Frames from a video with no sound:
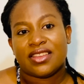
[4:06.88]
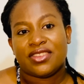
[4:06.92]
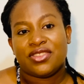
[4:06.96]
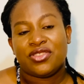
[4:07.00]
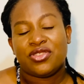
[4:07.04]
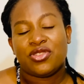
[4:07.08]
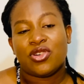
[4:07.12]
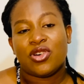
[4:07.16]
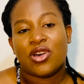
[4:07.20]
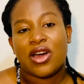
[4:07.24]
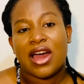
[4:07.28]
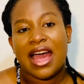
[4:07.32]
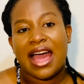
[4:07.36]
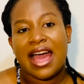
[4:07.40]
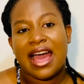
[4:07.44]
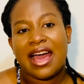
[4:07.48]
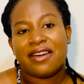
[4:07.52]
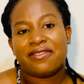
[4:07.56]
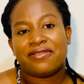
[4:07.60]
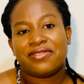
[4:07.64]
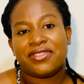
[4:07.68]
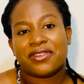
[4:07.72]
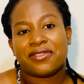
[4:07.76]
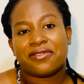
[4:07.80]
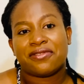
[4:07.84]
You
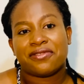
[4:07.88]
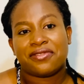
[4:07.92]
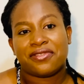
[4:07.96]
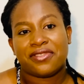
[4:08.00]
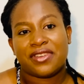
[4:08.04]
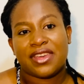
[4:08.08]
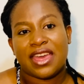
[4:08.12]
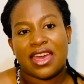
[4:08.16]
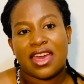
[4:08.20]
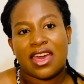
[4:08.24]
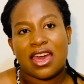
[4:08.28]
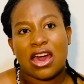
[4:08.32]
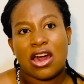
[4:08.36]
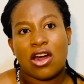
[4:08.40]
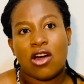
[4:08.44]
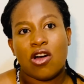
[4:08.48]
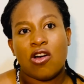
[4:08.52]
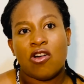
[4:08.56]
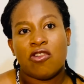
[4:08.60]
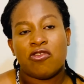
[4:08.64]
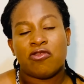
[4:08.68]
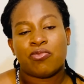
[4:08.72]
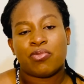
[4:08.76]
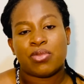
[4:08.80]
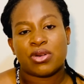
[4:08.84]
have the fear
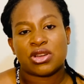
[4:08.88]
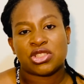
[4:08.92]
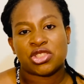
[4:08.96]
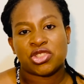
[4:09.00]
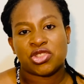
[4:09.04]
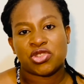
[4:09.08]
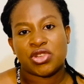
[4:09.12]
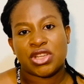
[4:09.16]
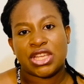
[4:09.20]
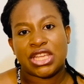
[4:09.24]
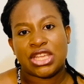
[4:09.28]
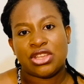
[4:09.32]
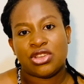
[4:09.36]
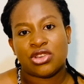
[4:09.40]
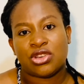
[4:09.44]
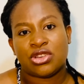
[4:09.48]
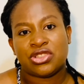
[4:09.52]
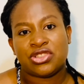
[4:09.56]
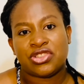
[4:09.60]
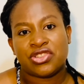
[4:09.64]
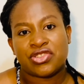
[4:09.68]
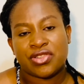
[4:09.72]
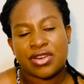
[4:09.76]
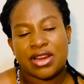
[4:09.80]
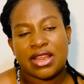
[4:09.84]
of pursuing your
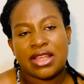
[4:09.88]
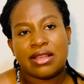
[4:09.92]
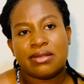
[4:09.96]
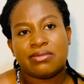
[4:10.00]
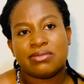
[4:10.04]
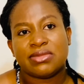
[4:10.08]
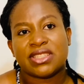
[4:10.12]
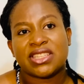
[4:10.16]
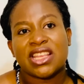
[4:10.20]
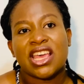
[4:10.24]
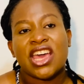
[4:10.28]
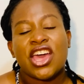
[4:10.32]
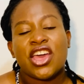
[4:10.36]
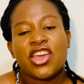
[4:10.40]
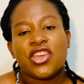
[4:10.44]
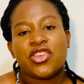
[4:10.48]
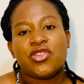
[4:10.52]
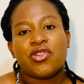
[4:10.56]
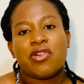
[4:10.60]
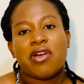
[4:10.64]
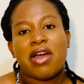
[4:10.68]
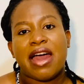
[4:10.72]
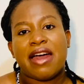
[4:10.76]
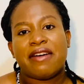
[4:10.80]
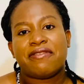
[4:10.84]
dreams.
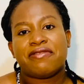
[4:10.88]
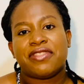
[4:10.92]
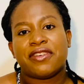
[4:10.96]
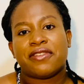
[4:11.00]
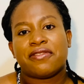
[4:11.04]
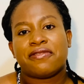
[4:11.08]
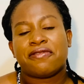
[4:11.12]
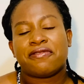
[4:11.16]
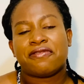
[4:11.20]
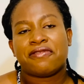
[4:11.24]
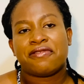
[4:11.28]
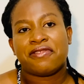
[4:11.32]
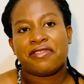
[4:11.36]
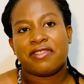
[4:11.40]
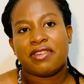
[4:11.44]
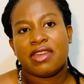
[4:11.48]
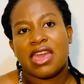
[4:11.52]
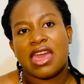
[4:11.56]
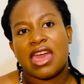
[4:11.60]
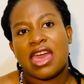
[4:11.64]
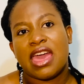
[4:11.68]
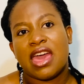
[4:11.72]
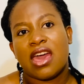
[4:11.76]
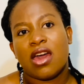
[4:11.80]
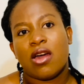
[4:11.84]
You have the
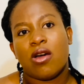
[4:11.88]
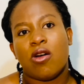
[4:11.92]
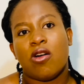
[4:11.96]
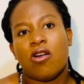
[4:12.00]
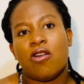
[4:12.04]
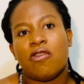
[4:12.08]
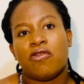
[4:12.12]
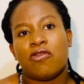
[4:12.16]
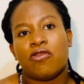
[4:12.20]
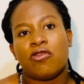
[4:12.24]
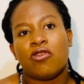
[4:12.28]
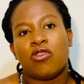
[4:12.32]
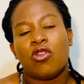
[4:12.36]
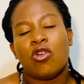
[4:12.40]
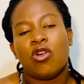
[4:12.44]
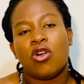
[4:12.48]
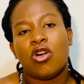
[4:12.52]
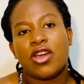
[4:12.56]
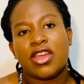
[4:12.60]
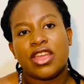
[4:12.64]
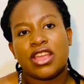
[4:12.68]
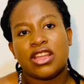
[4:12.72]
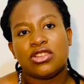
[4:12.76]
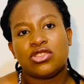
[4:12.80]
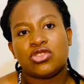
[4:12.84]
fear of
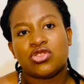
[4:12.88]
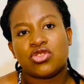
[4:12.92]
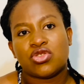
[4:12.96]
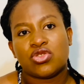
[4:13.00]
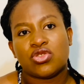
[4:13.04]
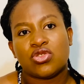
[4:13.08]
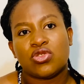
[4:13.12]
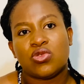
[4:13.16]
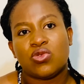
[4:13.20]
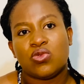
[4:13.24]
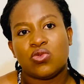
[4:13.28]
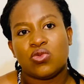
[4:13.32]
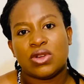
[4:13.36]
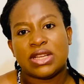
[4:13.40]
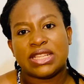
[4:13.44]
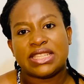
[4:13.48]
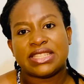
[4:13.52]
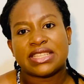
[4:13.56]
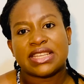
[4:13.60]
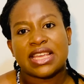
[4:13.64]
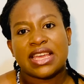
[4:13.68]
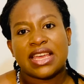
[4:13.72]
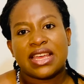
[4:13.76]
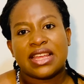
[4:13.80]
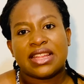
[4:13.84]
going through with
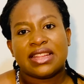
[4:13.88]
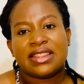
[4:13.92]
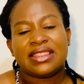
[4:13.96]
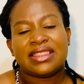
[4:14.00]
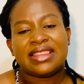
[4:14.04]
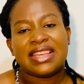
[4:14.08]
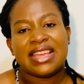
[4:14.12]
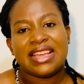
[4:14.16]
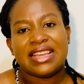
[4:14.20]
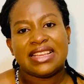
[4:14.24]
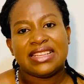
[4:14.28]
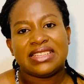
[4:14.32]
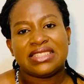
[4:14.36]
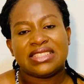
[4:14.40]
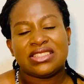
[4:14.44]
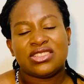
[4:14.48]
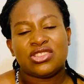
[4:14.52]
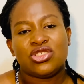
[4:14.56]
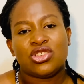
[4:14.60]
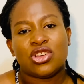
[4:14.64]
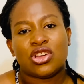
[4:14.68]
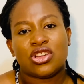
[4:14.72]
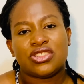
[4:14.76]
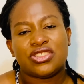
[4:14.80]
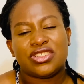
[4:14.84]
things
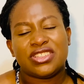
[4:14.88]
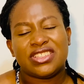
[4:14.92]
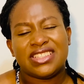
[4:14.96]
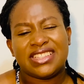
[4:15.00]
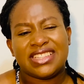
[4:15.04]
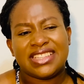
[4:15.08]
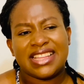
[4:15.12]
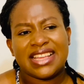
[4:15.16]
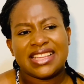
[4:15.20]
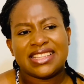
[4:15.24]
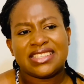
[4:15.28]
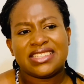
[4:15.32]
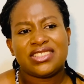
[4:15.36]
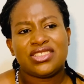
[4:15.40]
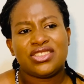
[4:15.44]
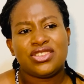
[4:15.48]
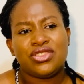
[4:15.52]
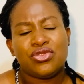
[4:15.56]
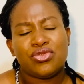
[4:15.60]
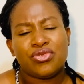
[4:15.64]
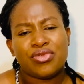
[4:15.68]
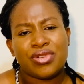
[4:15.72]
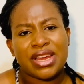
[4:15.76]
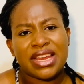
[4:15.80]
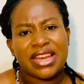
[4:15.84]
you
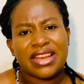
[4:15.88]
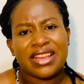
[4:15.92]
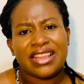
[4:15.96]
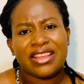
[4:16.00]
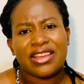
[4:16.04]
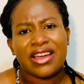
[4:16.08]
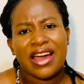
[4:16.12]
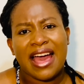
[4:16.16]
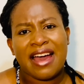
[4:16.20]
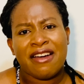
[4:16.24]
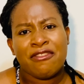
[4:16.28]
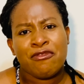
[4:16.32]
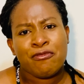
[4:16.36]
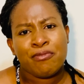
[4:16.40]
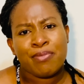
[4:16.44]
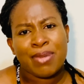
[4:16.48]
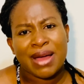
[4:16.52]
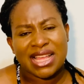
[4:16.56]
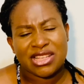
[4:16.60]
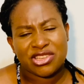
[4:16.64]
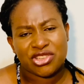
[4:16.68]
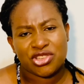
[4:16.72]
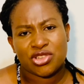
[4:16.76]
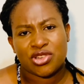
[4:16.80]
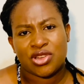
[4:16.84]
really have
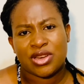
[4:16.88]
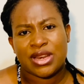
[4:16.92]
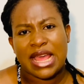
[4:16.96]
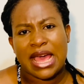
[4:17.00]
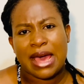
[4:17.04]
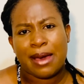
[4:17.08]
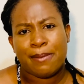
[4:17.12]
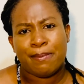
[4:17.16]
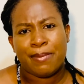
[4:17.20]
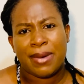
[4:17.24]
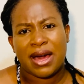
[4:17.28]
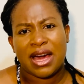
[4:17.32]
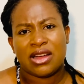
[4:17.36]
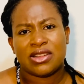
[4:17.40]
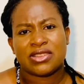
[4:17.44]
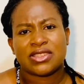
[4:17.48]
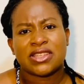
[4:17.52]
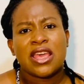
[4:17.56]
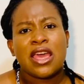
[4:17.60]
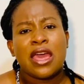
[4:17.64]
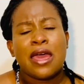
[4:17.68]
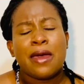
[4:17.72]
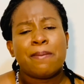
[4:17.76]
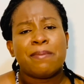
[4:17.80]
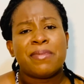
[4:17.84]
passion about,
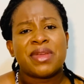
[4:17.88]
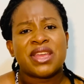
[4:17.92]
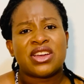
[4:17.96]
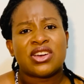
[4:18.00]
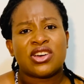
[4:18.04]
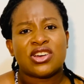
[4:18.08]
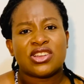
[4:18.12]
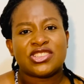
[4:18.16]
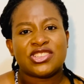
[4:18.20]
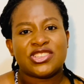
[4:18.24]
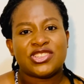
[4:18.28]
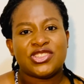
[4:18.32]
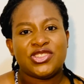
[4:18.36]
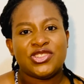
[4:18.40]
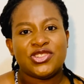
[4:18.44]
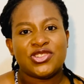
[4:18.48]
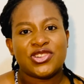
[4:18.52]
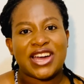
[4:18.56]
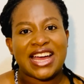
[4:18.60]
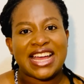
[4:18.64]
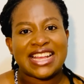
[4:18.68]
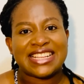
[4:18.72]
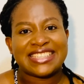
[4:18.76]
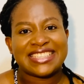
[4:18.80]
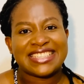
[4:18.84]
because you
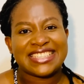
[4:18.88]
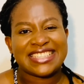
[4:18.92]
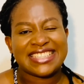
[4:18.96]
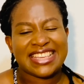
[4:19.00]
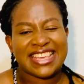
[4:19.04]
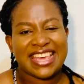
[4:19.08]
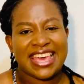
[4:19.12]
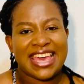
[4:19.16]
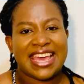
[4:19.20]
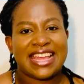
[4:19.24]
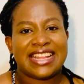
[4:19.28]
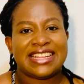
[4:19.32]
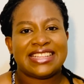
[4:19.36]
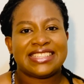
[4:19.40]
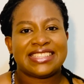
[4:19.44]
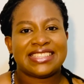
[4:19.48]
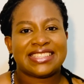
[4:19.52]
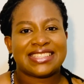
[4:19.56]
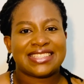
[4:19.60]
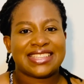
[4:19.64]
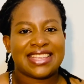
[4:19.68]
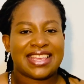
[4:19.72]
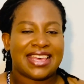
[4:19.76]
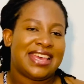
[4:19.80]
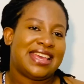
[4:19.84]
are
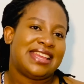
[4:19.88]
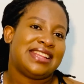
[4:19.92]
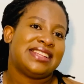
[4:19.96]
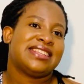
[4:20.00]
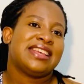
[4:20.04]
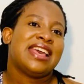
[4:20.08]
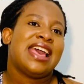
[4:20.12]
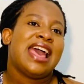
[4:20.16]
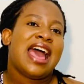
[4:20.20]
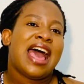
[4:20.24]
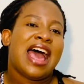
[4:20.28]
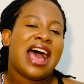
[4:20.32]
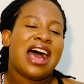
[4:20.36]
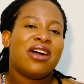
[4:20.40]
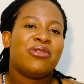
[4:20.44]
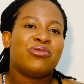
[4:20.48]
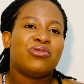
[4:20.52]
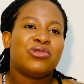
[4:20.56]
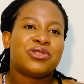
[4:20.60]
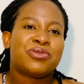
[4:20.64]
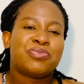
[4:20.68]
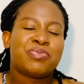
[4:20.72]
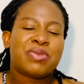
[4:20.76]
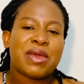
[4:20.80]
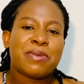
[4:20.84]
scared. How
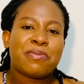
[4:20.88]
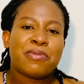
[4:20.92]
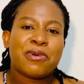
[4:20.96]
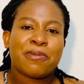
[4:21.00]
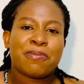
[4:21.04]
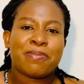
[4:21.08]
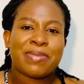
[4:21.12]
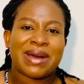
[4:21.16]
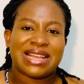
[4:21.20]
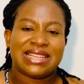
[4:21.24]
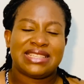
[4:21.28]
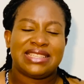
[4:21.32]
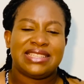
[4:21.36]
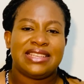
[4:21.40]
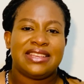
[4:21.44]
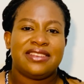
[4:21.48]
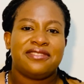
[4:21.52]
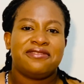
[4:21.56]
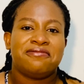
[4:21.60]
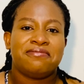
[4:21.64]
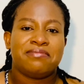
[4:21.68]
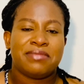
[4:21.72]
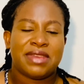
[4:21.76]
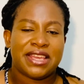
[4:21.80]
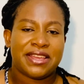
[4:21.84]
would people perceive
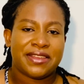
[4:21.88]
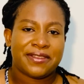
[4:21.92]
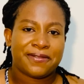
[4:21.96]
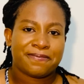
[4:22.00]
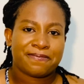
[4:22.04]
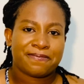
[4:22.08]
me?